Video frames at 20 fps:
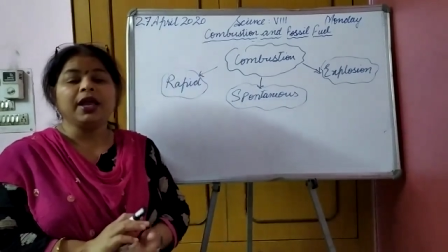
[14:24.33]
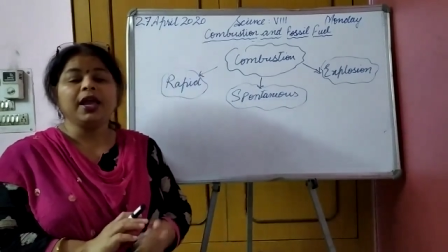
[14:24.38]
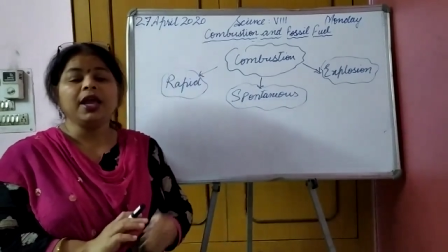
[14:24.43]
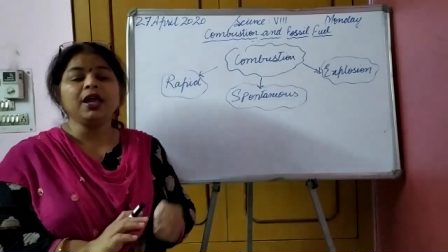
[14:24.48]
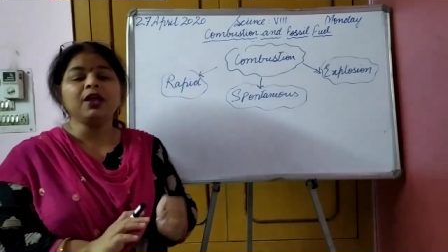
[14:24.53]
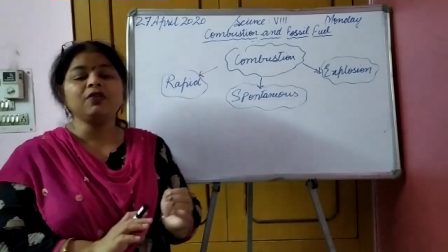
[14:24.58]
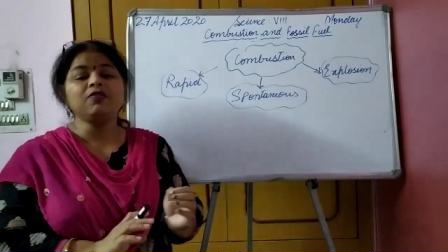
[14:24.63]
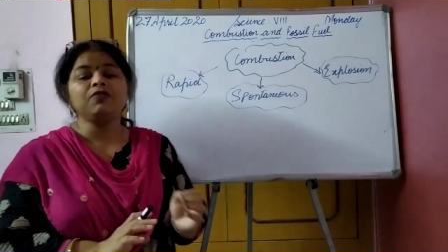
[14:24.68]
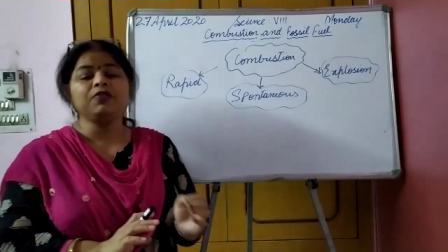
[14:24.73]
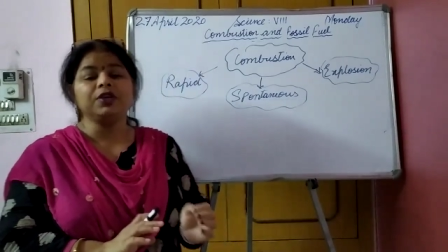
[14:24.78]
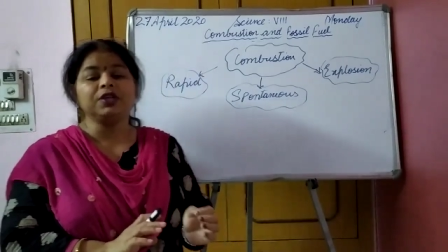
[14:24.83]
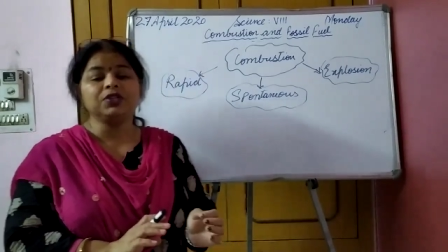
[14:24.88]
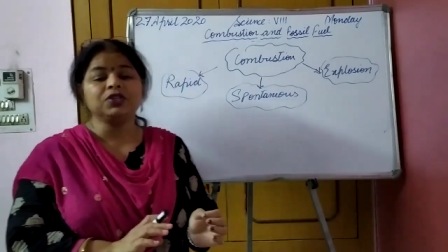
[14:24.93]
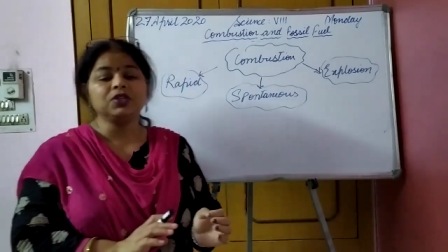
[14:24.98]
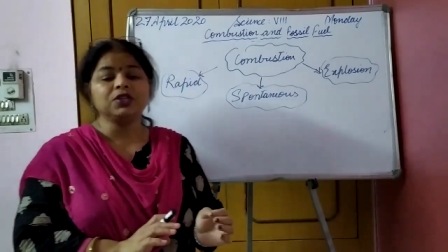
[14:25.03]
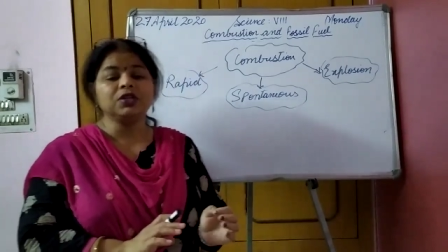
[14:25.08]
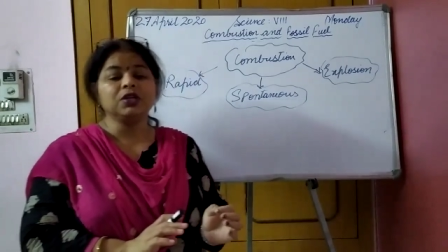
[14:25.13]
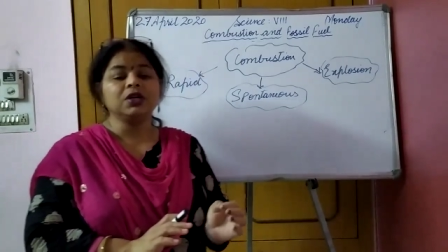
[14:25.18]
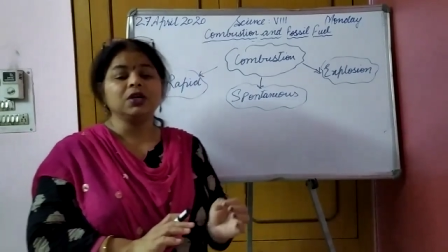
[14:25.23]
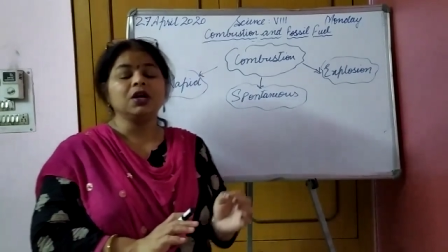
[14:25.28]
in
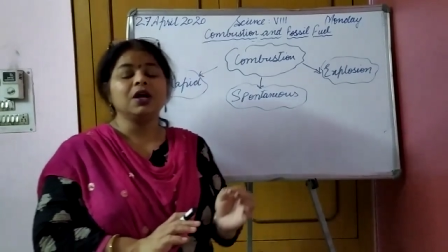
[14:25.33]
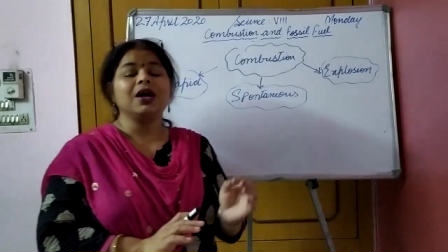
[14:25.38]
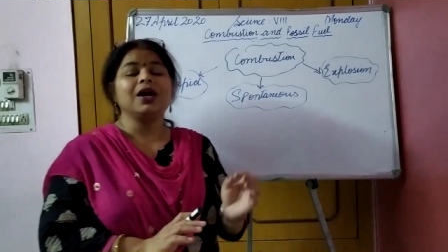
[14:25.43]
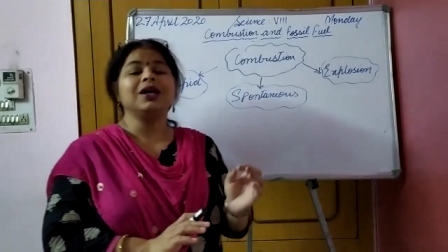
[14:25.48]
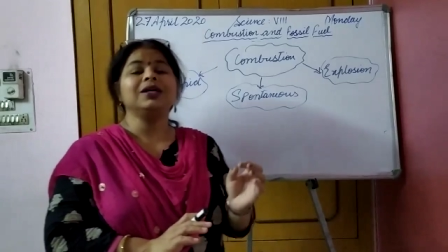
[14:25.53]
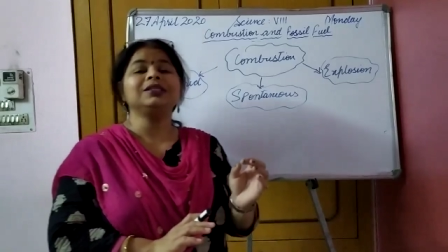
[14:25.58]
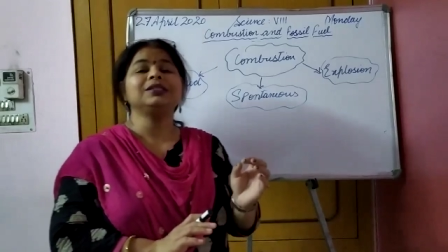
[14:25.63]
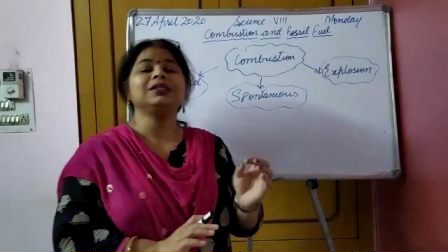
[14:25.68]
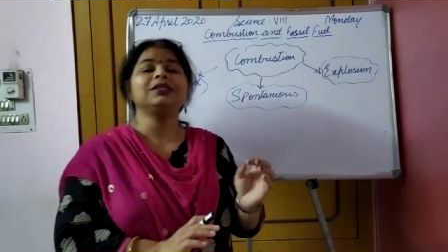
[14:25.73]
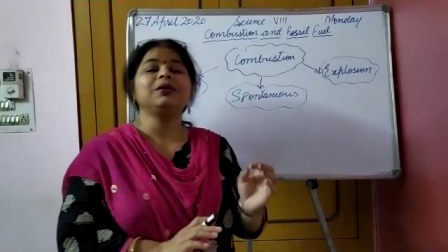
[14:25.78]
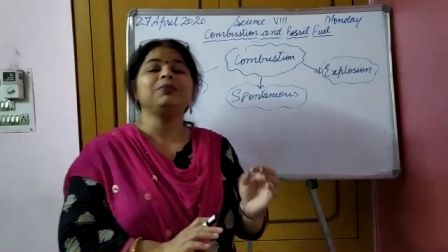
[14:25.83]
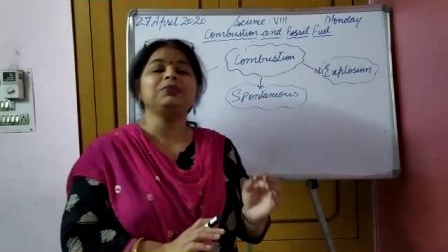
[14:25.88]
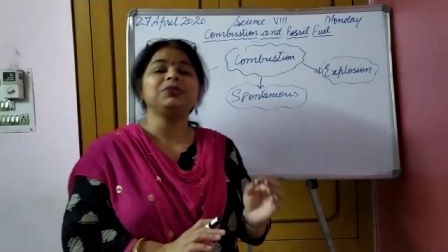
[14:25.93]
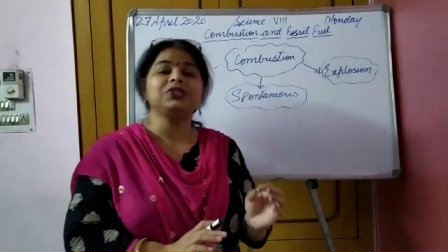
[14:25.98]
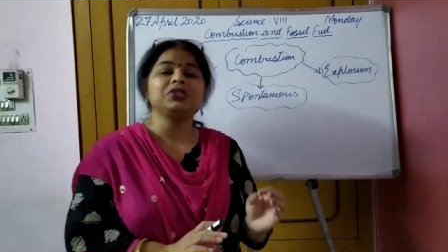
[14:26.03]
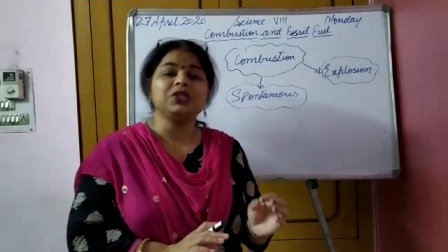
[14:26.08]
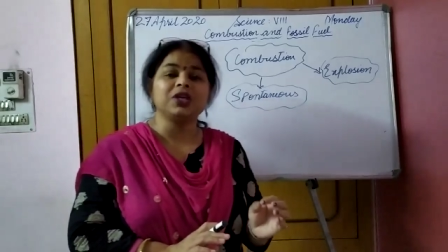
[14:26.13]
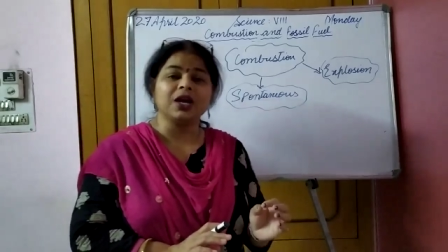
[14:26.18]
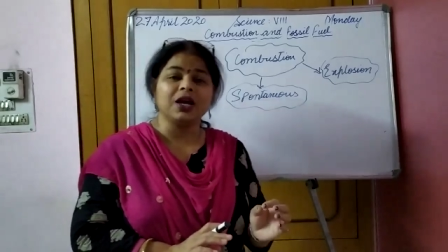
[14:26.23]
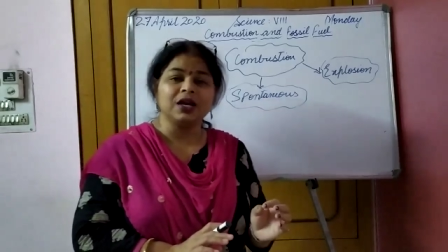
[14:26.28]
which a
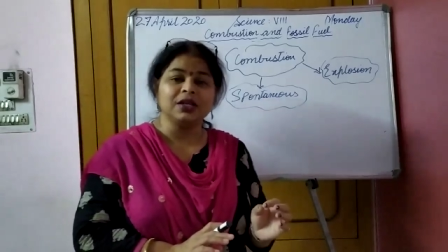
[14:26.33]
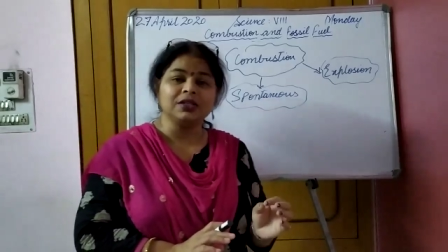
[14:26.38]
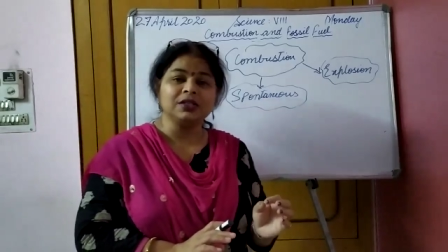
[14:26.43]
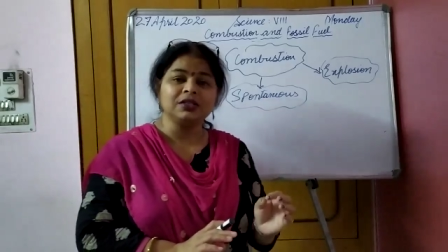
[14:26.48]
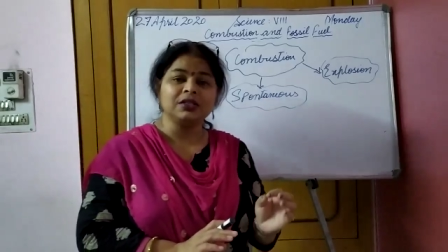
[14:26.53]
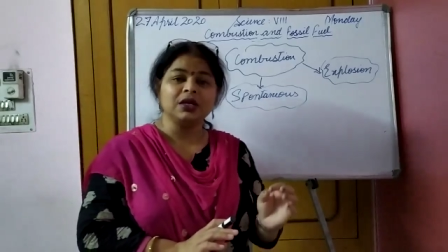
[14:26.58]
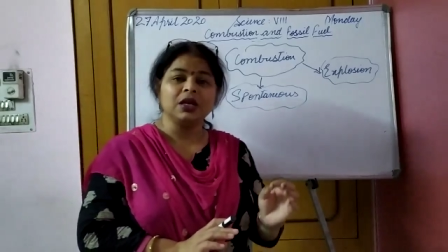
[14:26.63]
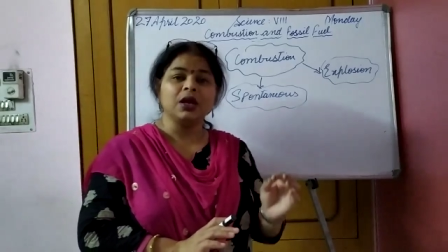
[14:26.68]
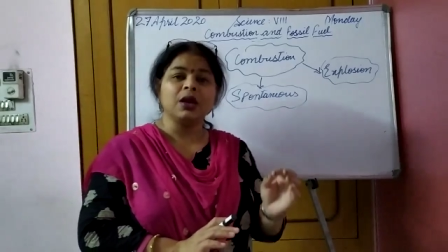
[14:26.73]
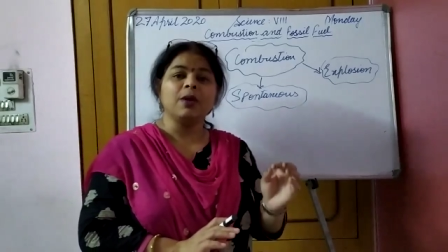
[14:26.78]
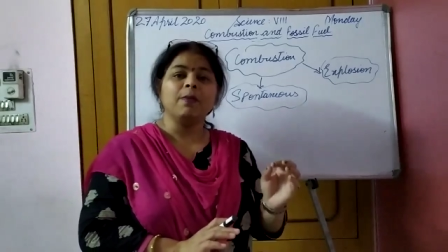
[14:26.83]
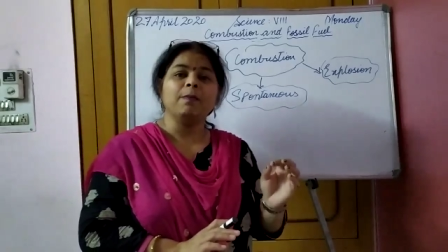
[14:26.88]
substance